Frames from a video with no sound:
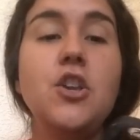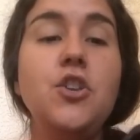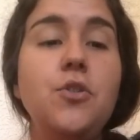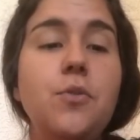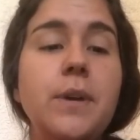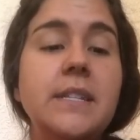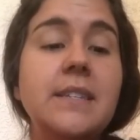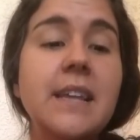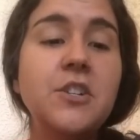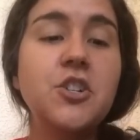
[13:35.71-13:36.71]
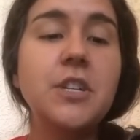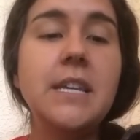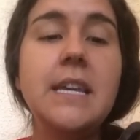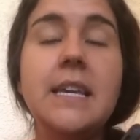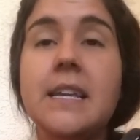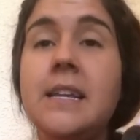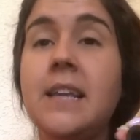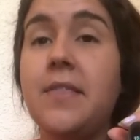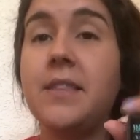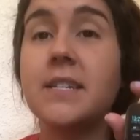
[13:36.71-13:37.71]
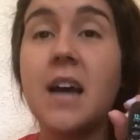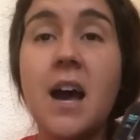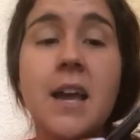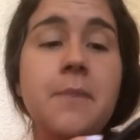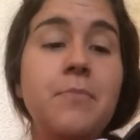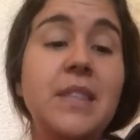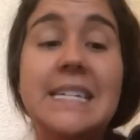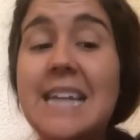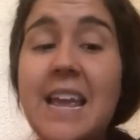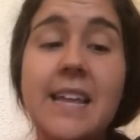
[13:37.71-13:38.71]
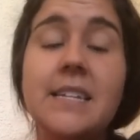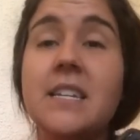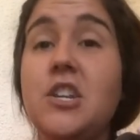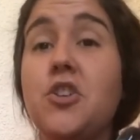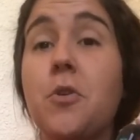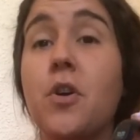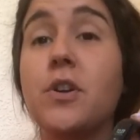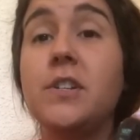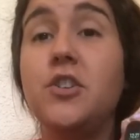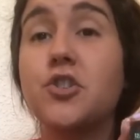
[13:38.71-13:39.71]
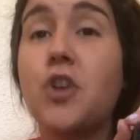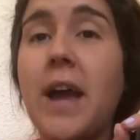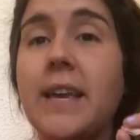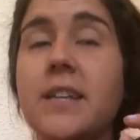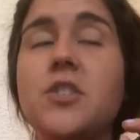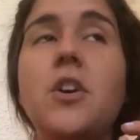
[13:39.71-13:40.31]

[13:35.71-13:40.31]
you essentially can get the time, the date, your your tracking.